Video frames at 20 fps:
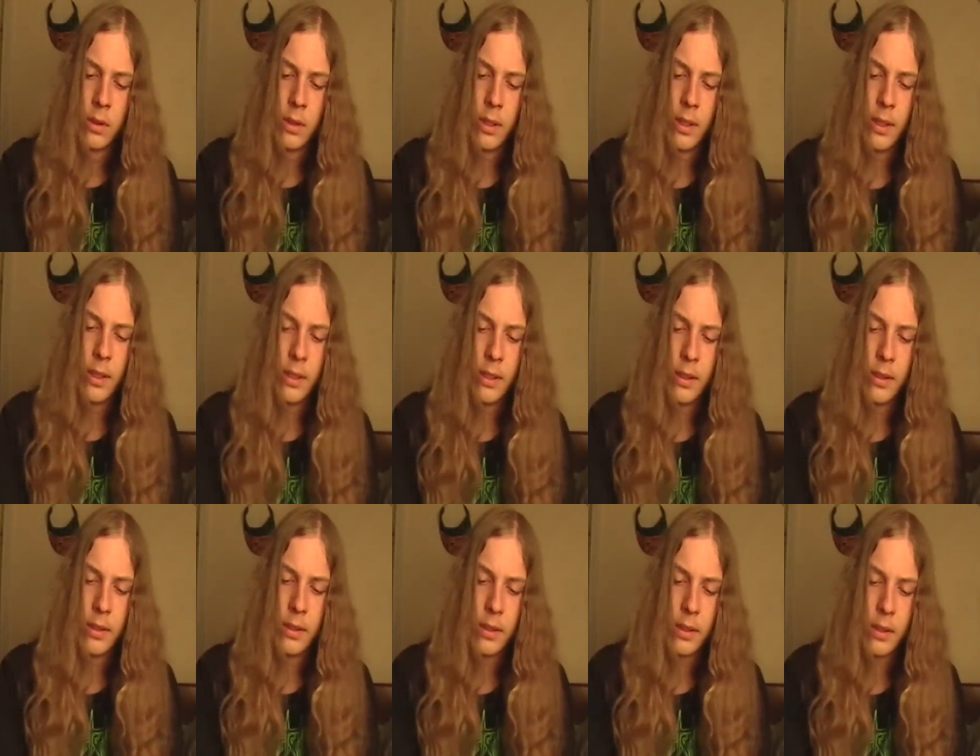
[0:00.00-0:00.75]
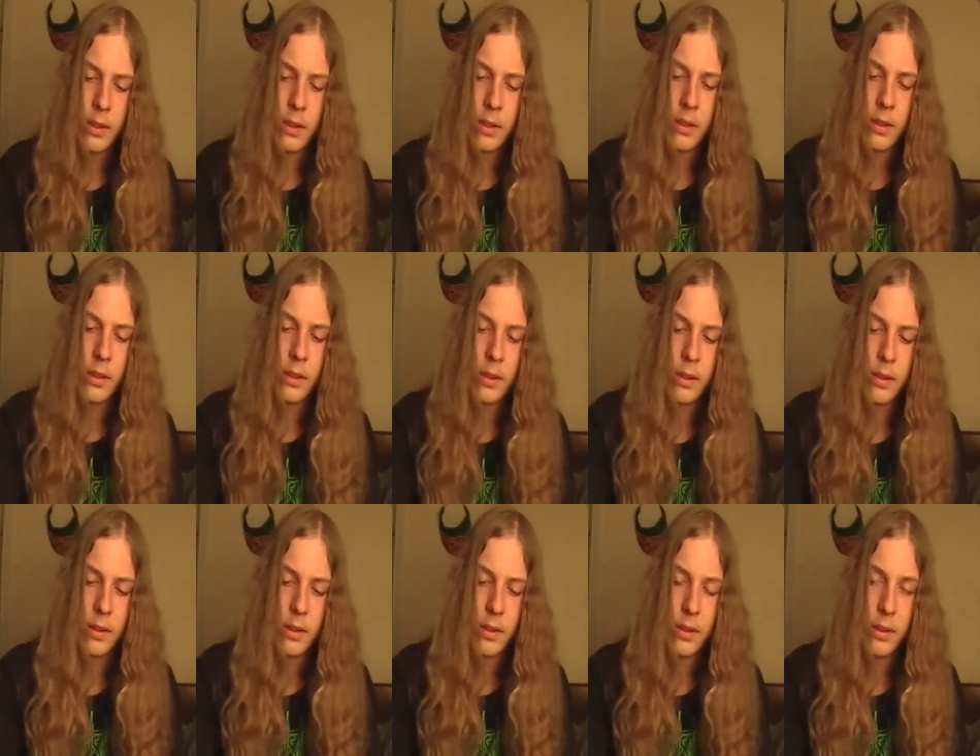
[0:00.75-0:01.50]
and
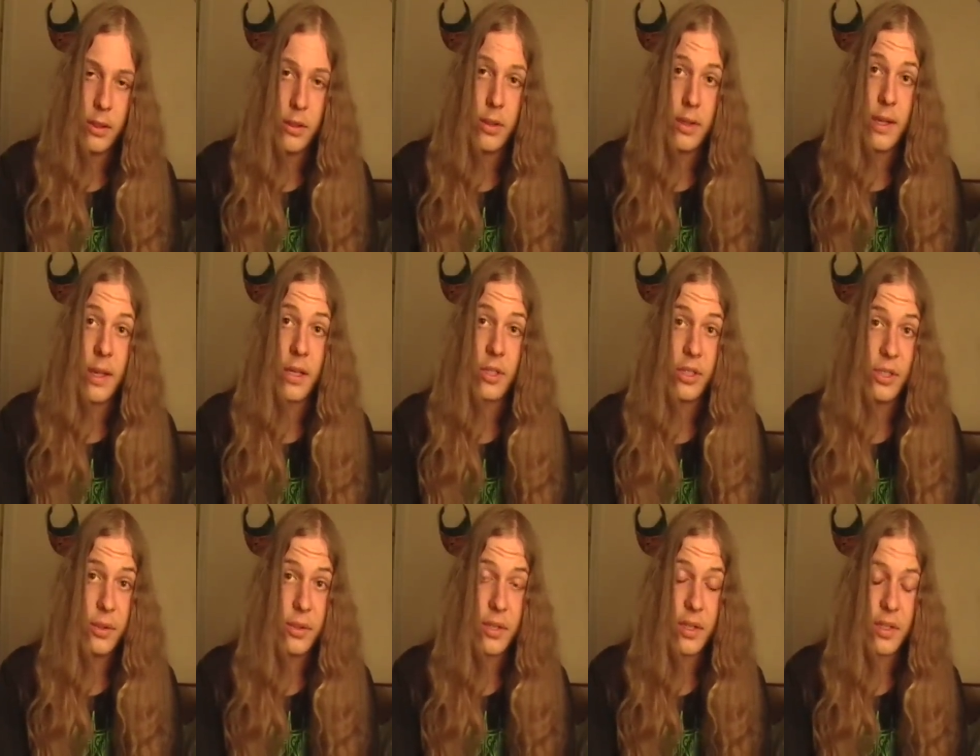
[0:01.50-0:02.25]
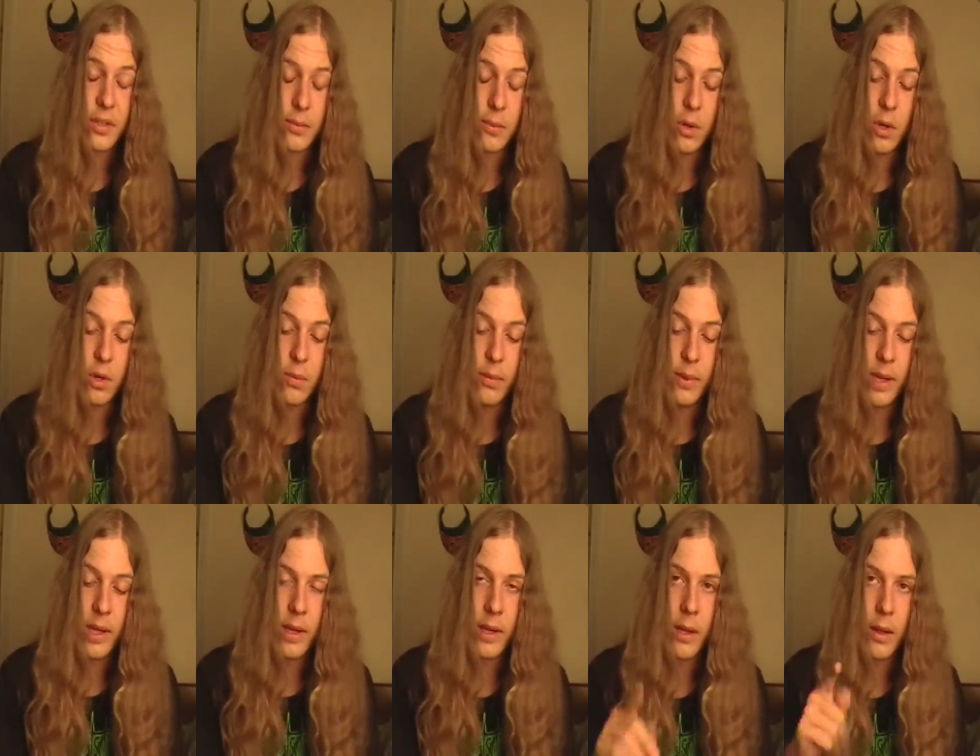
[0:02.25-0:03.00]
you can actually use it as a
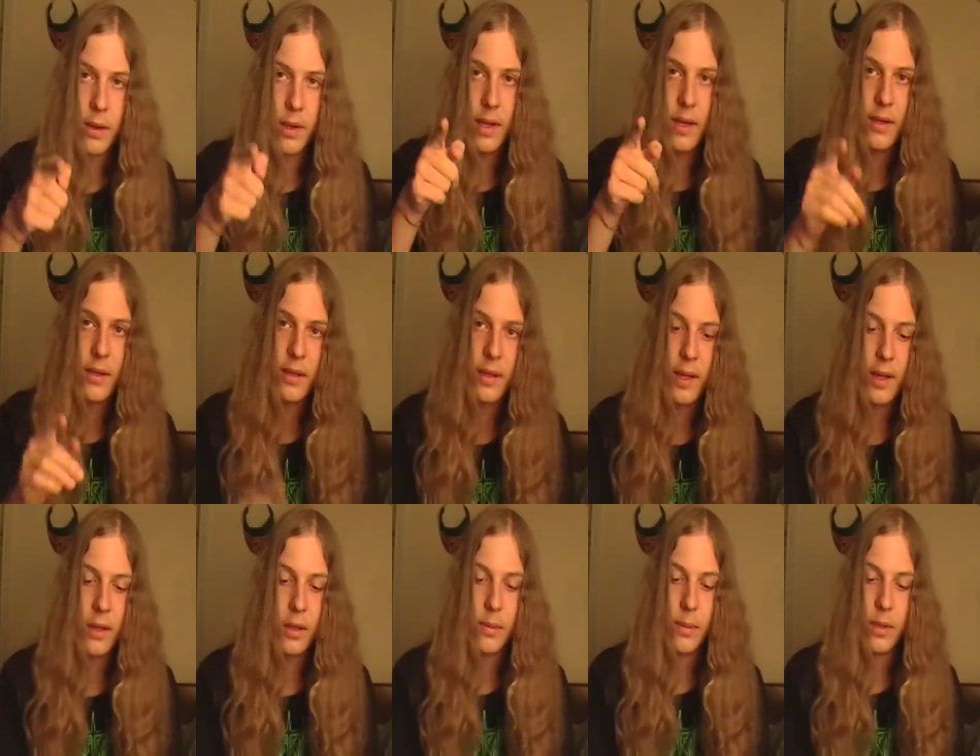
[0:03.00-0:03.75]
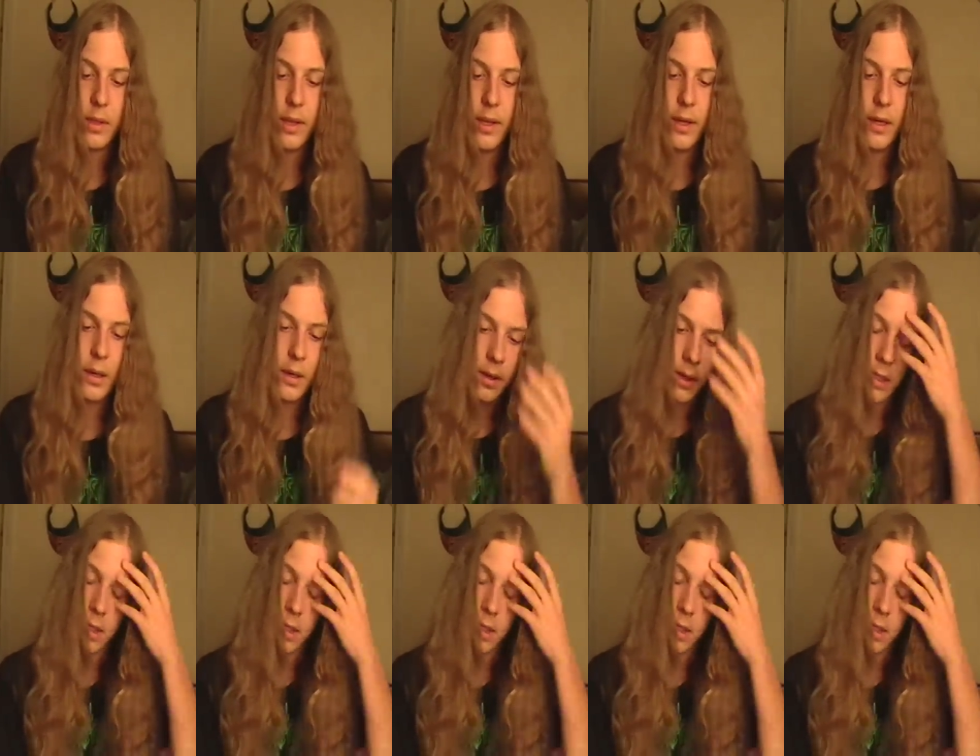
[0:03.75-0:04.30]
Walkman. I'll get into that a little bit later.